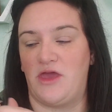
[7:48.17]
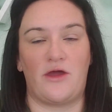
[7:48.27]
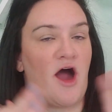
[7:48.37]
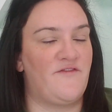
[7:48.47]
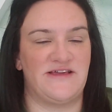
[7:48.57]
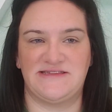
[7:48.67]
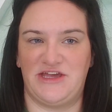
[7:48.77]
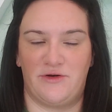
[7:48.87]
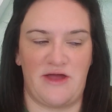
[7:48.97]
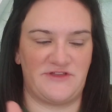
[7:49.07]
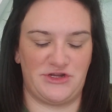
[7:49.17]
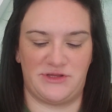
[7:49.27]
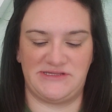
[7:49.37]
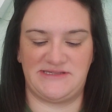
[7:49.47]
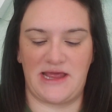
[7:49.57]
obviously you don't have to do
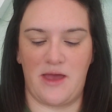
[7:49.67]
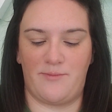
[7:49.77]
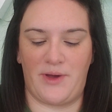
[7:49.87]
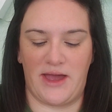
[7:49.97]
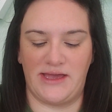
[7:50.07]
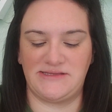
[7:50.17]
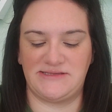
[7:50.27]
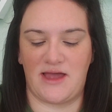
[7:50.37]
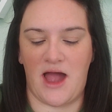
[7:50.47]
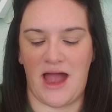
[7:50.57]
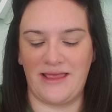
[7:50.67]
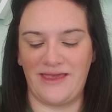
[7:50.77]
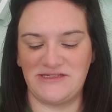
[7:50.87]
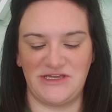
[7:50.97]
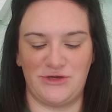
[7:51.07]
this step, but I
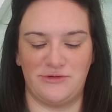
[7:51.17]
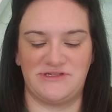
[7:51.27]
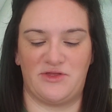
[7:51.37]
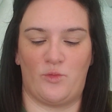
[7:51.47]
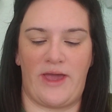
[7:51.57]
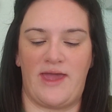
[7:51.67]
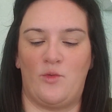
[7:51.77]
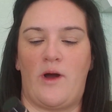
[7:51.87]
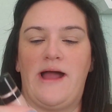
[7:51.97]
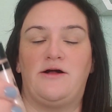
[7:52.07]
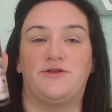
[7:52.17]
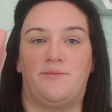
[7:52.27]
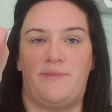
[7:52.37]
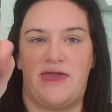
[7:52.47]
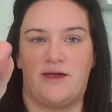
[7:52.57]
like to use the Wet n Wild
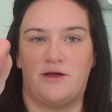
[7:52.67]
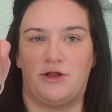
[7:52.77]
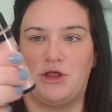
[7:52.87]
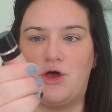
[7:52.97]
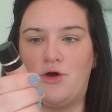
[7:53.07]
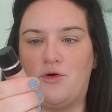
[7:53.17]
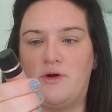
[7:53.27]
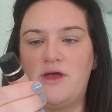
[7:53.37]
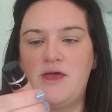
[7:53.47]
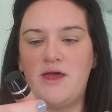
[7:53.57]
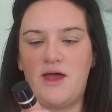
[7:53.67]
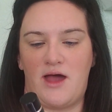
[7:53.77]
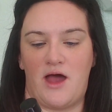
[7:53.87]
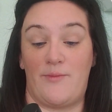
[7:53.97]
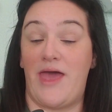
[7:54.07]
Mega Glow
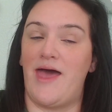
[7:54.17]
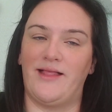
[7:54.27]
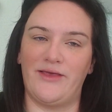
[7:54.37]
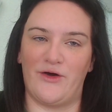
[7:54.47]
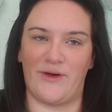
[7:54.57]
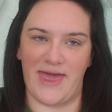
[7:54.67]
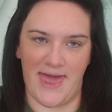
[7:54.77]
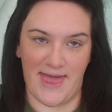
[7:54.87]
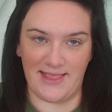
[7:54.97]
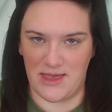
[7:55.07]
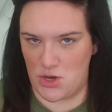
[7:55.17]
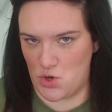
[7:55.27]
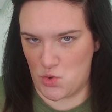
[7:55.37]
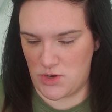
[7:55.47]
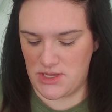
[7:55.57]
Hello
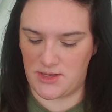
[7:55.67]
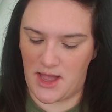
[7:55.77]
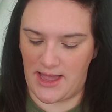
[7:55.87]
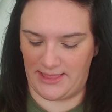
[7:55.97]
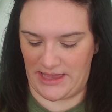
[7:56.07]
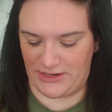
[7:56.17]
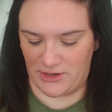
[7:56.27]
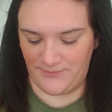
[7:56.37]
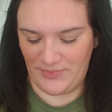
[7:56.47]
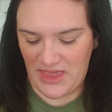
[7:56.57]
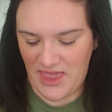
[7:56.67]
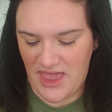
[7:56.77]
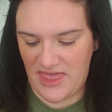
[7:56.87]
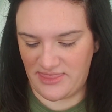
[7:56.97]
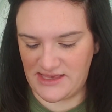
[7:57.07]
Halo highlighter.
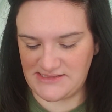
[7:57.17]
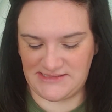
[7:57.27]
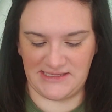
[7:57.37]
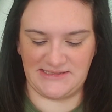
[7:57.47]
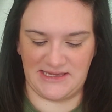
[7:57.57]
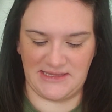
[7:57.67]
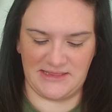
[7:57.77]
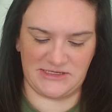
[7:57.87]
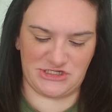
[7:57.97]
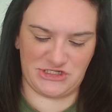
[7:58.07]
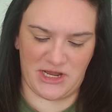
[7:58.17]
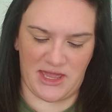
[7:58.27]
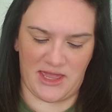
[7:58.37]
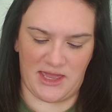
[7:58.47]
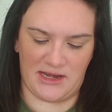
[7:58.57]
And this is in the
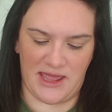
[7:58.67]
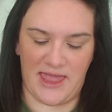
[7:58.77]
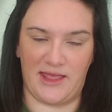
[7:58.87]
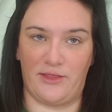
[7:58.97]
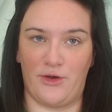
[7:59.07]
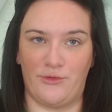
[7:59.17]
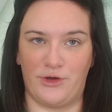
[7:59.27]
shade Halo